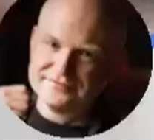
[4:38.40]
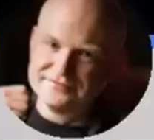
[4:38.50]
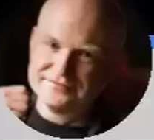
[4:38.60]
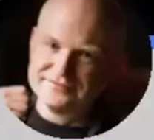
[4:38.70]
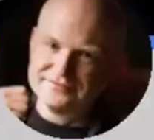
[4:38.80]

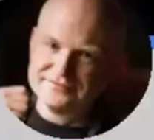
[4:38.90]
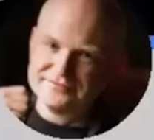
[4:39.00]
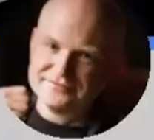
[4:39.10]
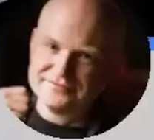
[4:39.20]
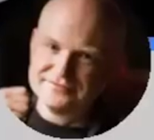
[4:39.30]

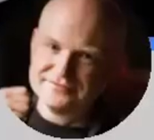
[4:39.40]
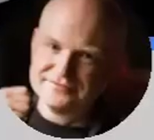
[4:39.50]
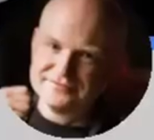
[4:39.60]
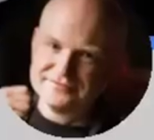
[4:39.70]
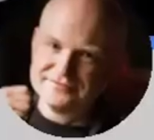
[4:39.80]

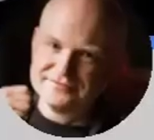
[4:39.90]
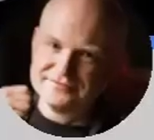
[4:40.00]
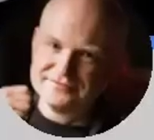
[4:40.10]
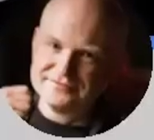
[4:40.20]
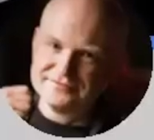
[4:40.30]

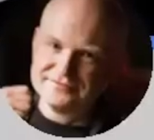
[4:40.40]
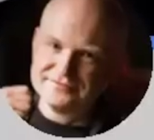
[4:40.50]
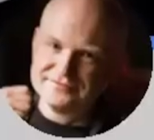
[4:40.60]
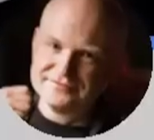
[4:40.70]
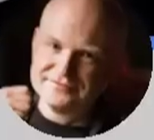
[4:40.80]

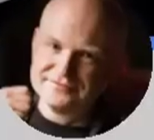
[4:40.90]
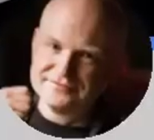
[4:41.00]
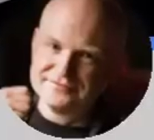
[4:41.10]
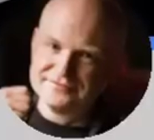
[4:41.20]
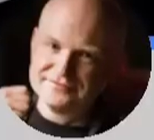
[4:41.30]

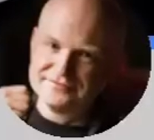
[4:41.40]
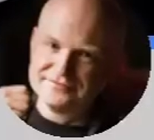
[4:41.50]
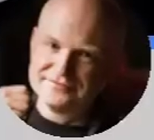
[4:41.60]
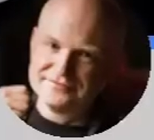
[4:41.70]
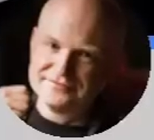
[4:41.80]

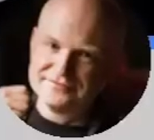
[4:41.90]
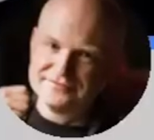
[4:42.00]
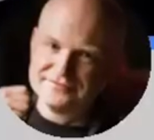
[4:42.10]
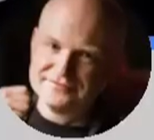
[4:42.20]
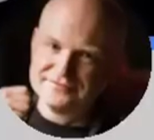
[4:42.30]

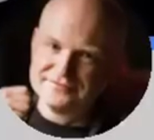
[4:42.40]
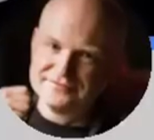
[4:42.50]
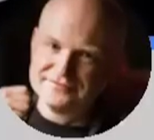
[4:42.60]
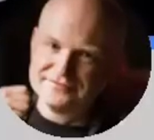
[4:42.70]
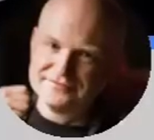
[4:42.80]

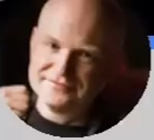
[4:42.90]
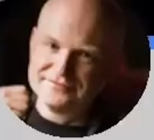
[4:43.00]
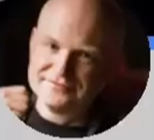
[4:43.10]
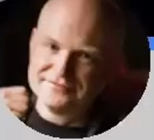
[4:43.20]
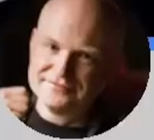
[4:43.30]

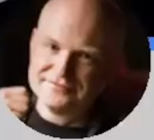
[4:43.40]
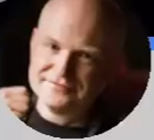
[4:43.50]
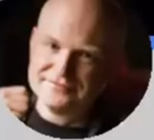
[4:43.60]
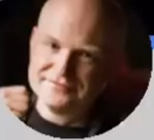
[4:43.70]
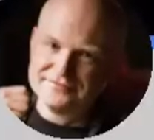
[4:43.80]

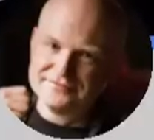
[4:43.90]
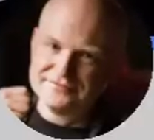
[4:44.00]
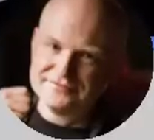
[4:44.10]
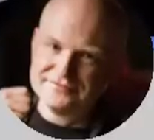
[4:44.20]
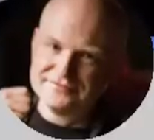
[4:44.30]

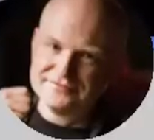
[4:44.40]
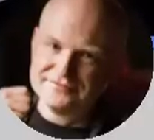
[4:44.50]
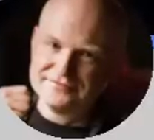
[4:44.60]
[no speech]